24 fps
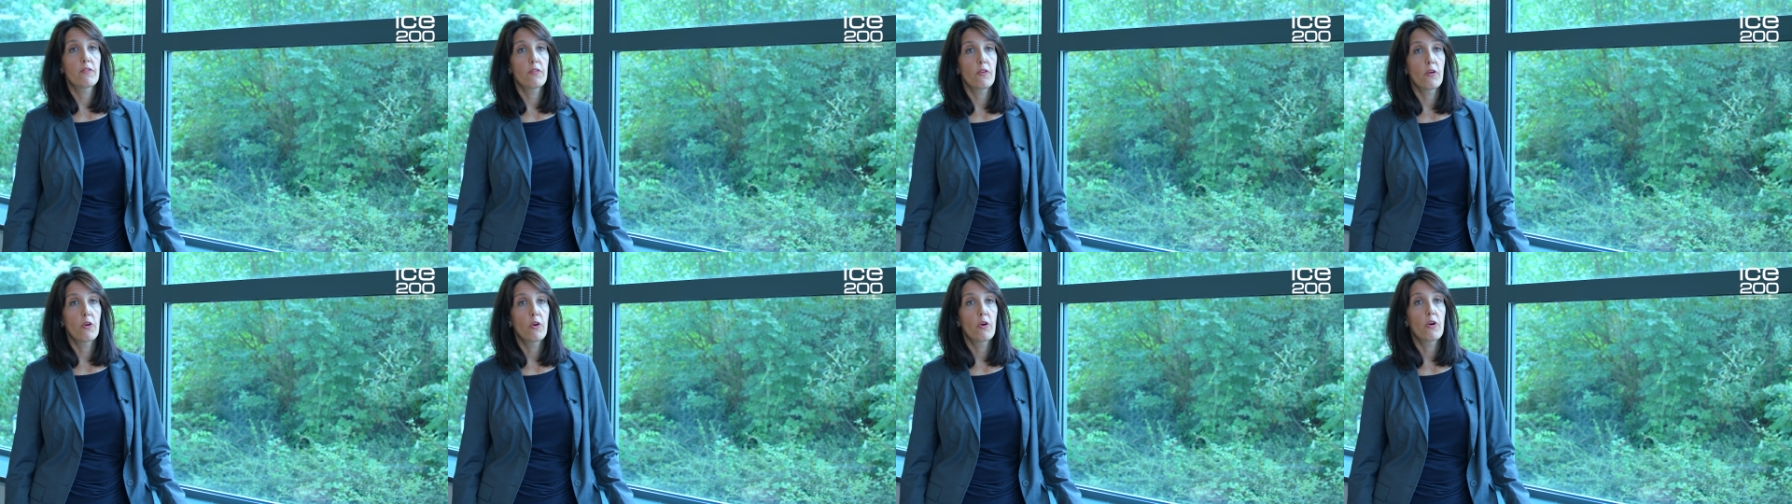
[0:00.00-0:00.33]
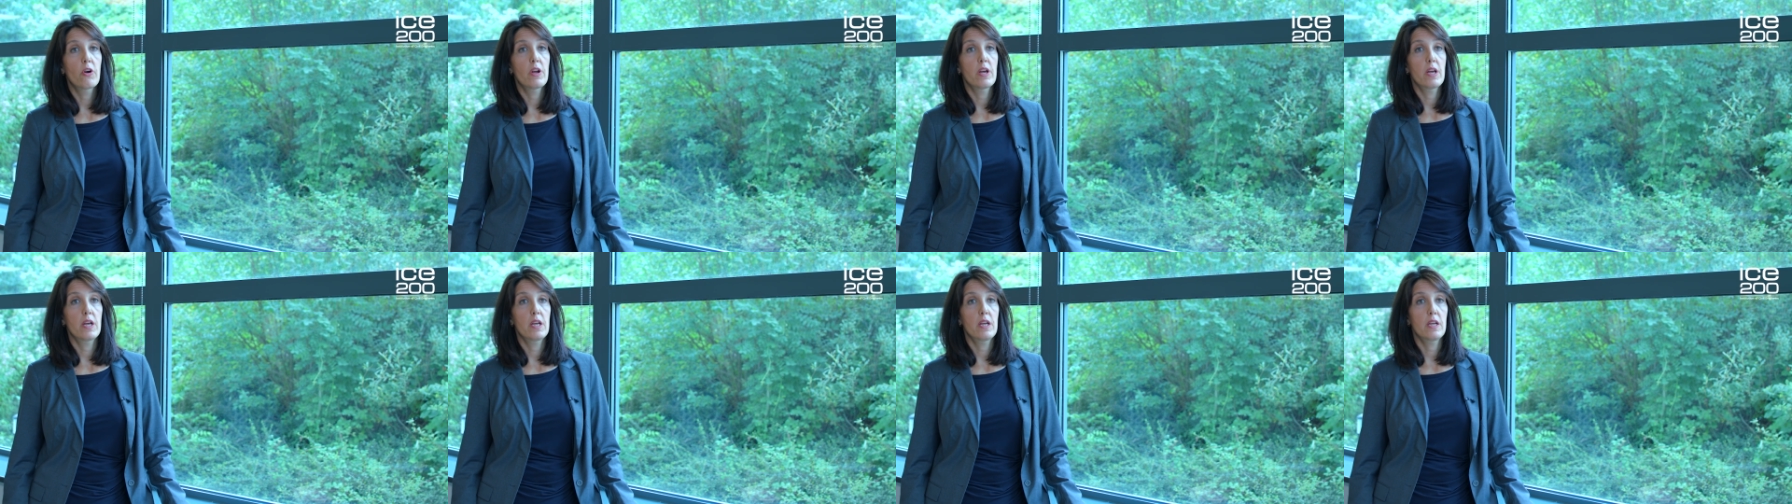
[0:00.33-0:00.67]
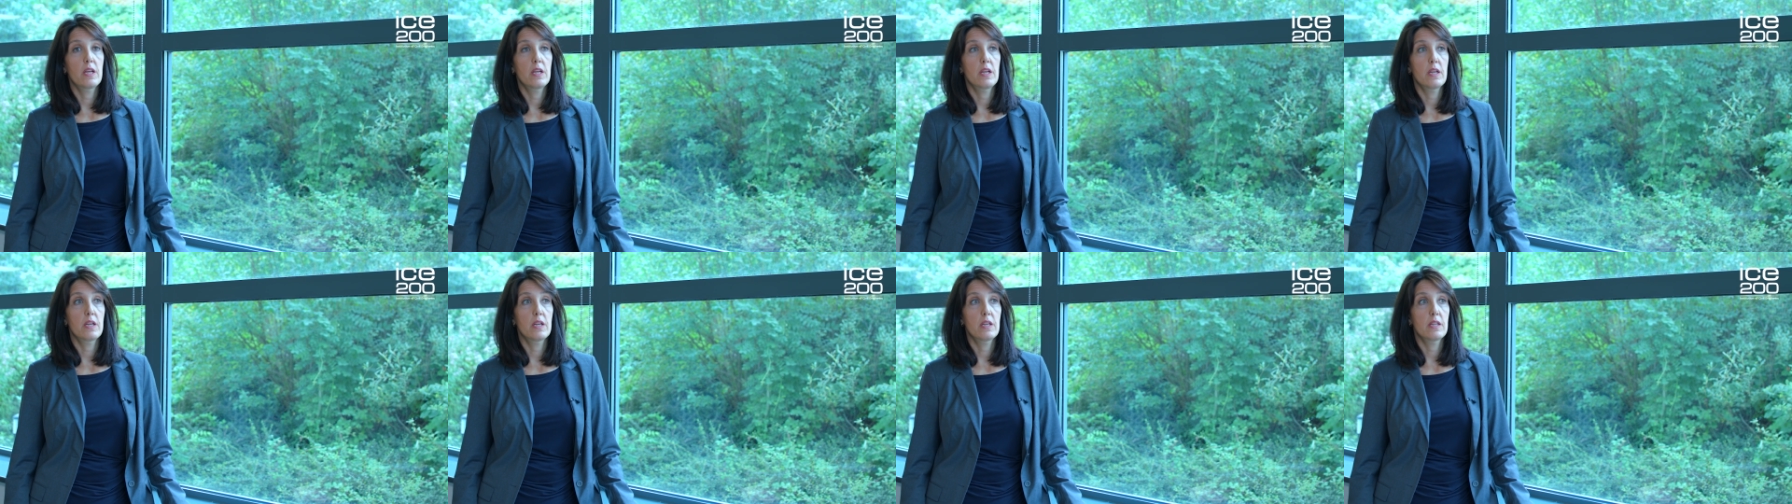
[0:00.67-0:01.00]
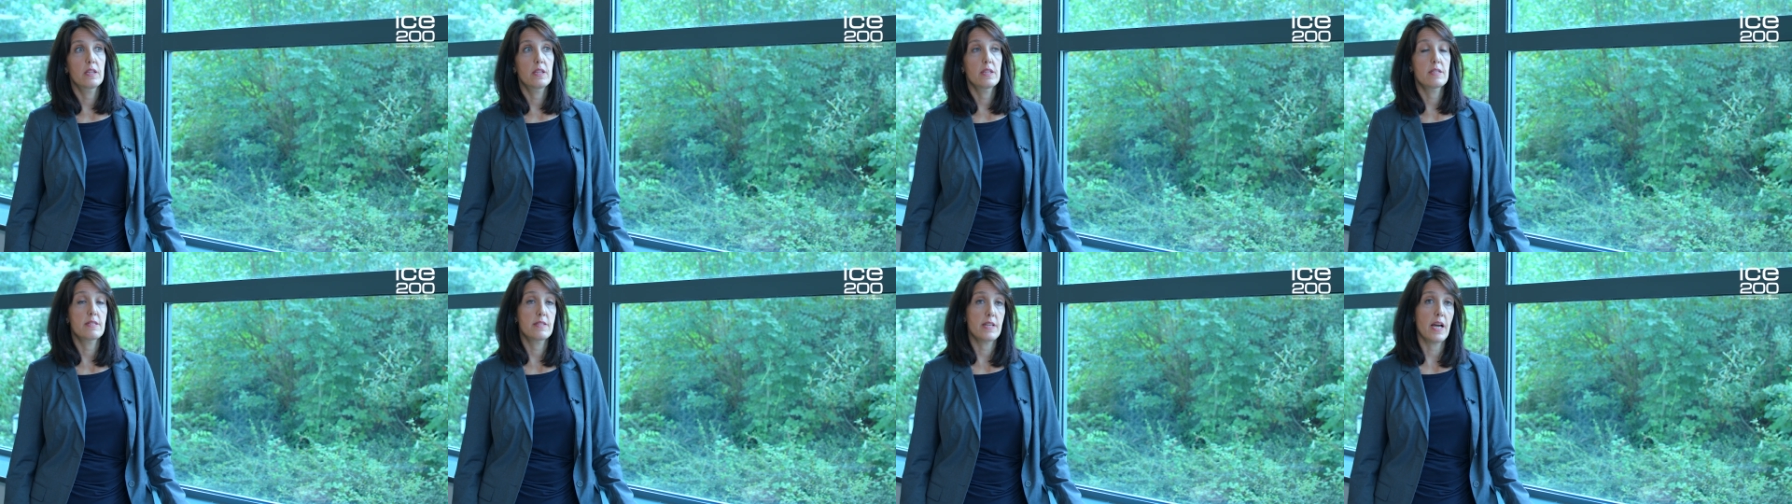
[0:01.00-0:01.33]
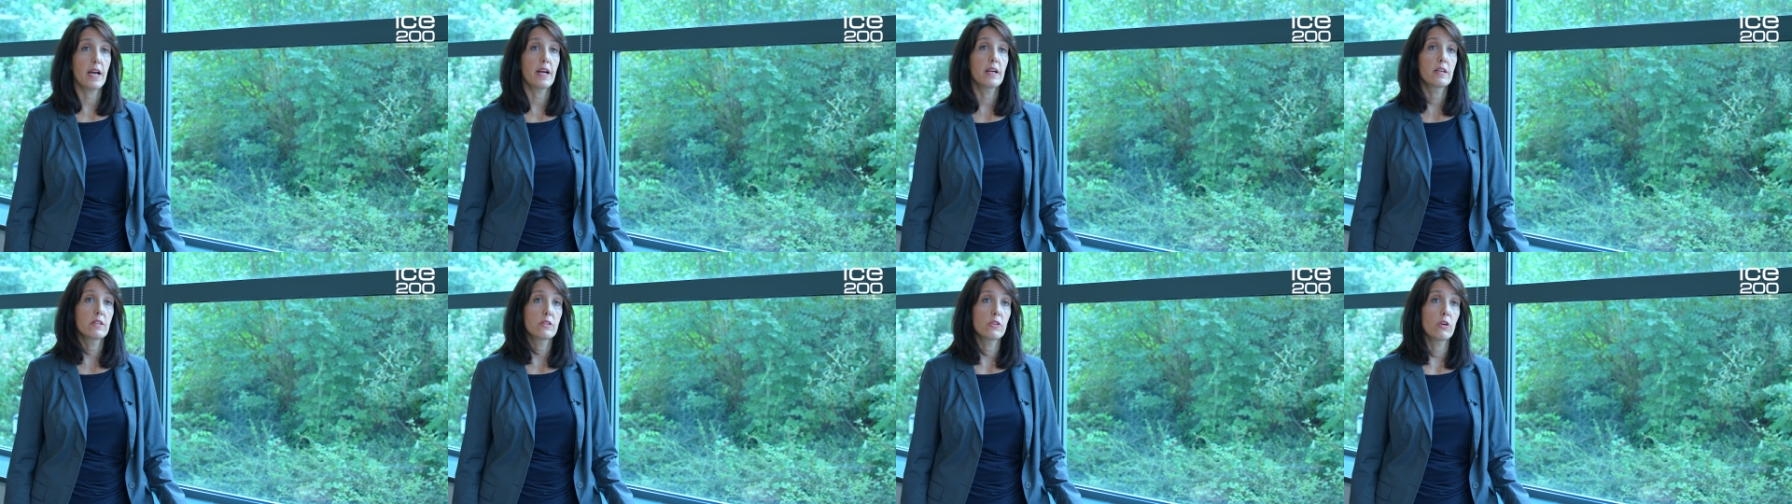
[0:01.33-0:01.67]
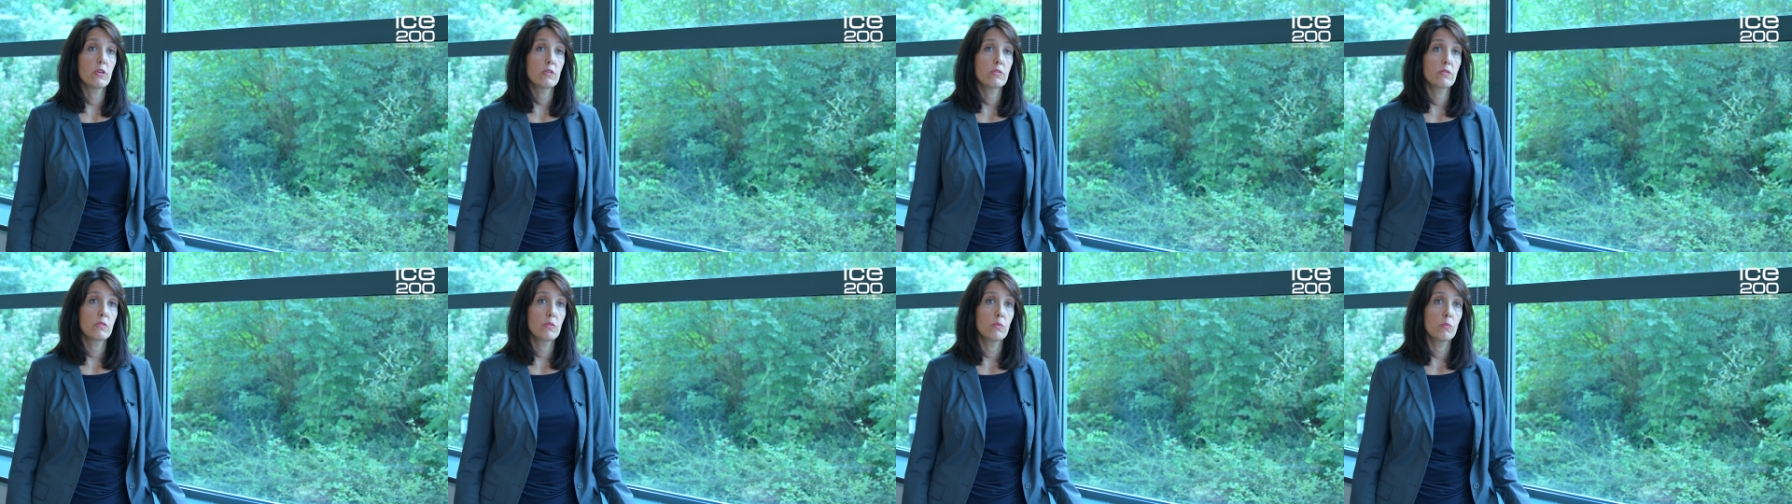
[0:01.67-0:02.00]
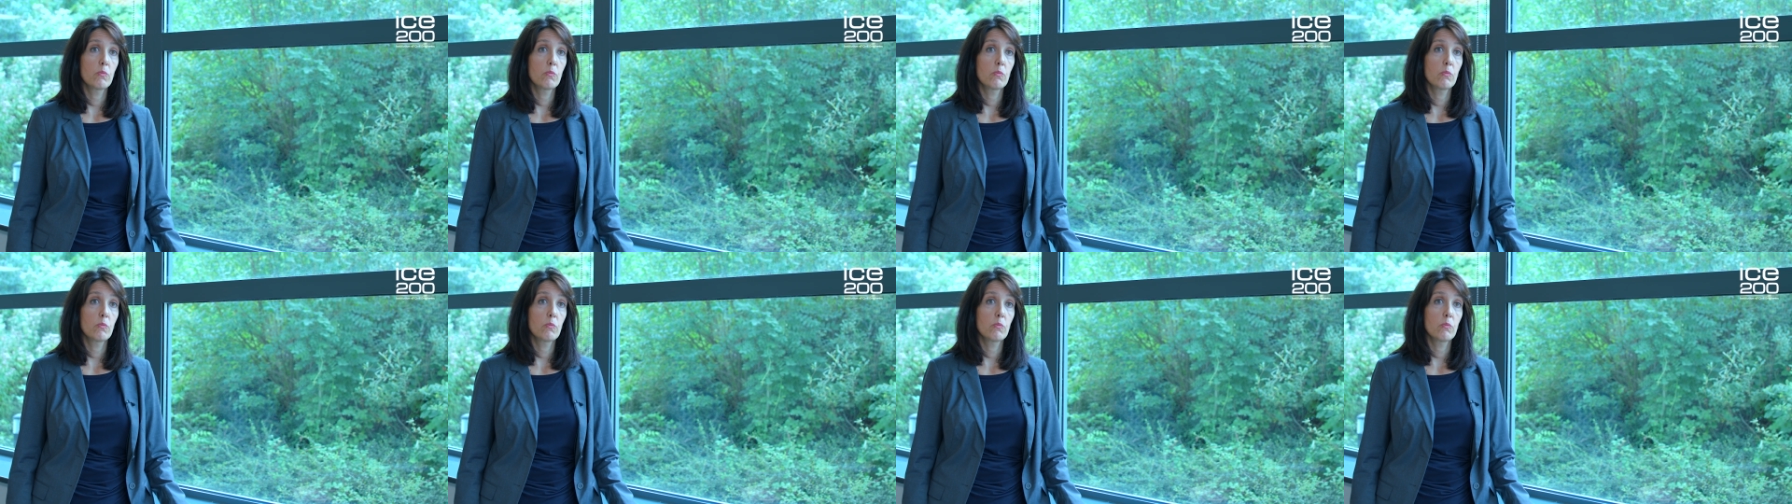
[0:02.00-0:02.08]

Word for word: for uh, the staggered docks